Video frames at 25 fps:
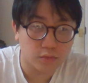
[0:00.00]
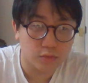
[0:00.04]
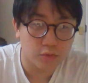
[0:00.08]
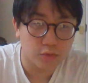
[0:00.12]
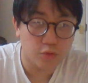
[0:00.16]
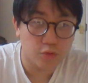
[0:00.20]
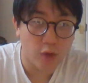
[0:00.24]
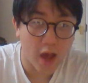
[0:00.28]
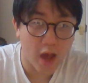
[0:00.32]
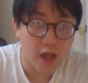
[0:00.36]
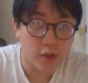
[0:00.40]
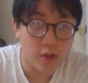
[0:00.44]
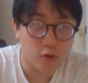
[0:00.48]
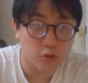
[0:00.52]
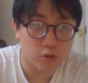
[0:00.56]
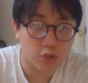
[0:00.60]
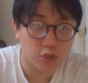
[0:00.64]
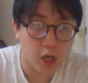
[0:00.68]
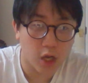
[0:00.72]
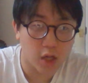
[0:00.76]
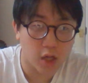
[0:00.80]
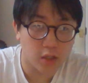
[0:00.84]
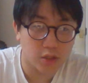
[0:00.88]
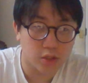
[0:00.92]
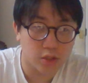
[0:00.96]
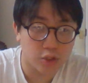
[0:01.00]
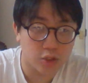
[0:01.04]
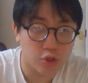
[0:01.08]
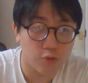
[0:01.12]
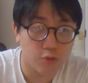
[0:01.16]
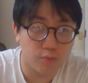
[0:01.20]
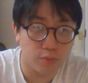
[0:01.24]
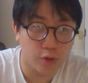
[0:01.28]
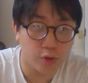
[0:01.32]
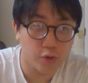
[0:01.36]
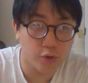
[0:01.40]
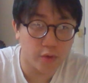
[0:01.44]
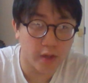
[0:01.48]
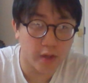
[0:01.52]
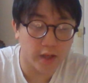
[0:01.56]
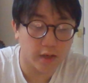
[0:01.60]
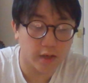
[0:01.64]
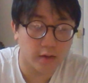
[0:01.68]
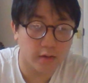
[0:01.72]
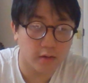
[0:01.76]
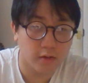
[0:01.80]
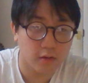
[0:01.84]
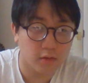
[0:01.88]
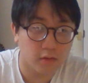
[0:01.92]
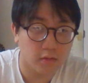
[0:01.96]
You had your chance. You blew it.
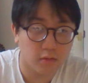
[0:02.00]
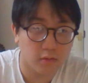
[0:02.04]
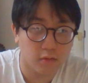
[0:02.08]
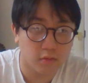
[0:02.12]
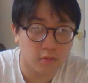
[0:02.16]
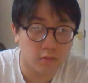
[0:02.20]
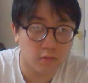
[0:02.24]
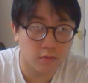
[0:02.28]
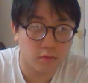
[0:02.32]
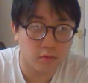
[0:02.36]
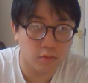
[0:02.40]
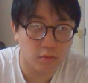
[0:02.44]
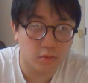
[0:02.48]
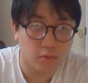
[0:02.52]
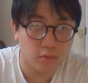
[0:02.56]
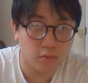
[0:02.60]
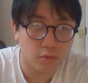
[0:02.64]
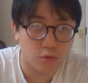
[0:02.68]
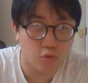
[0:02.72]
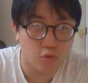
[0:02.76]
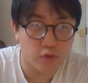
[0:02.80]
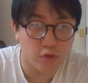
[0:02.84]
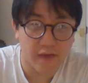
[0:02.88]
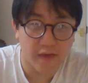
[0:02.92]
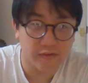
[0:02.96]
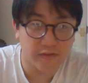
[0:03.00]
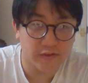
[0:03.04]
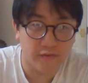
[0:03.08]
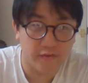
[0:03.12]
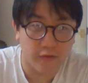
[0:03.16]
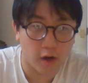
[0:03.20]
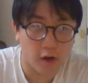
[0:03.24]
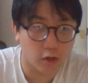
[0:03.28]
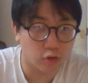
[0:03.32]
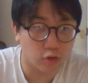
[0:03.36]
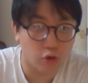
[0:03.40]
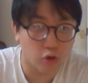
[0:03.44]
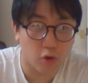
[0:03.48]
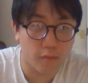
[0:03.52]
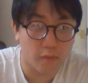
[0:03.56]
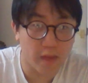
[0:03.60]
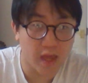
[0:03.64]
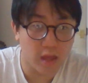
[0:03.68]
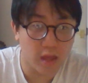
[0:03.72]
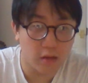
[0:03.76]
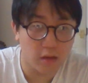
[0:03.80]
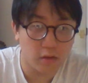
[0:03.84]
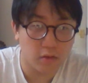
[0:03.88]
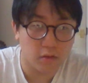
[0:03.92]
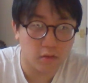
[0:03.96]
Who gives a fuck? Not
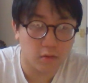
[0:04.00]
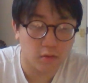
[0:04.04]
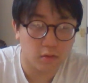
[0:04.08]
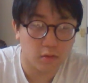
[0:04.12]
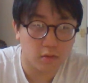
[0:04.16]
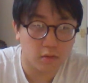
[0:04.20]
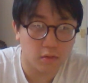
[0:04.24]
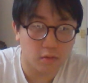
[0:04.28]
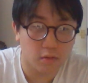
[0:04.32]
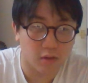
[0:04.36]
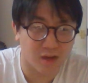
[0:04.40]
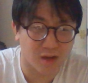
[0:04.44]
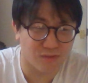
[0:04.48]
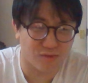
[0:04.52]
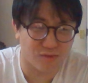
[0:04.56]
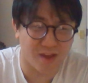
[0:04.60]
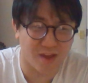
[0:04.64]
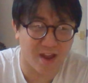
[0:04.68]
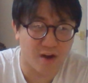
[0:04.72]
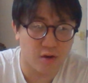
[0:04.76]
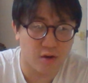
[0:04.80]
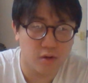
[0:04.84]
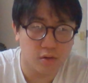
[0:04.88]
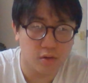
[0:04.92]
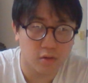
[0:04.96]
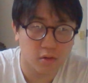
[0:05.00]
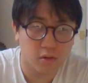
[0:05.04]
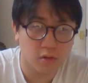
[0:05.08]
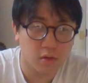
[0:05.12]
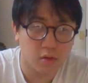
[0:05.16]
me. I don't care.